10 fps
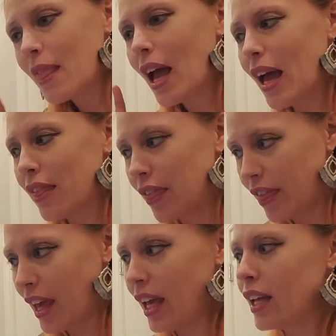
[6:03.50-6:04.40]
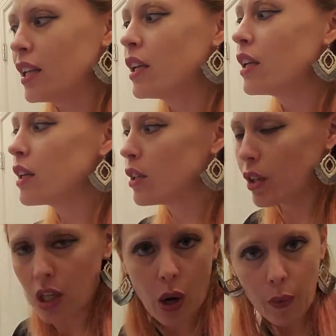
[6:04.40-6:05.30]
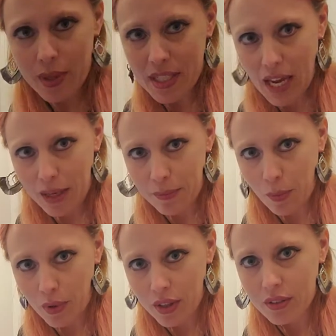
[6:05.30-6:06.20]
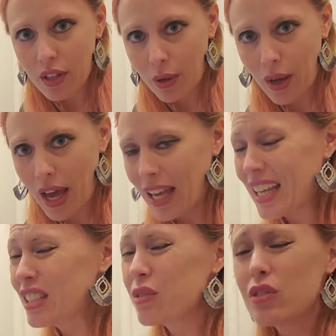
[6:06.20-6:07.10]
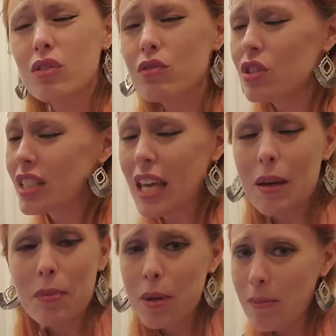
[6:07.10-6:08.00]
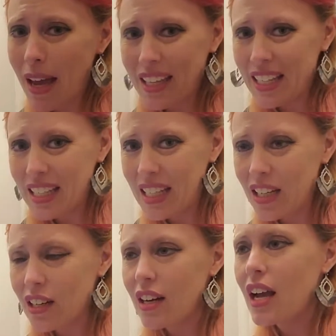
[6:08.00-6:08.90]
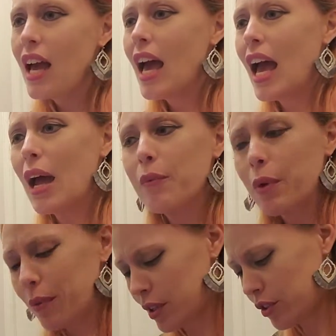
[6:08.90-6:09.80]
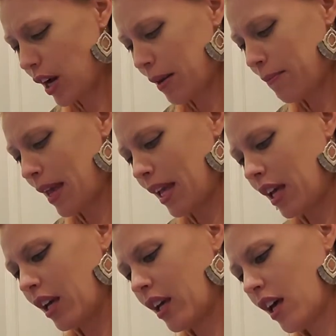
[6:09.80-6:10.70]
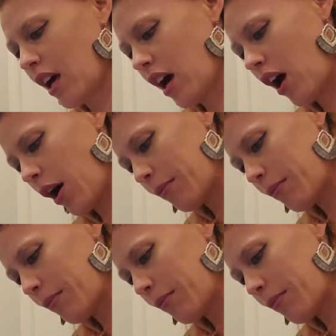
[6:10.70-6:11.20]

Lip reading: and then you can always add more, okay? You just can't put it back in here, and we want to try to make our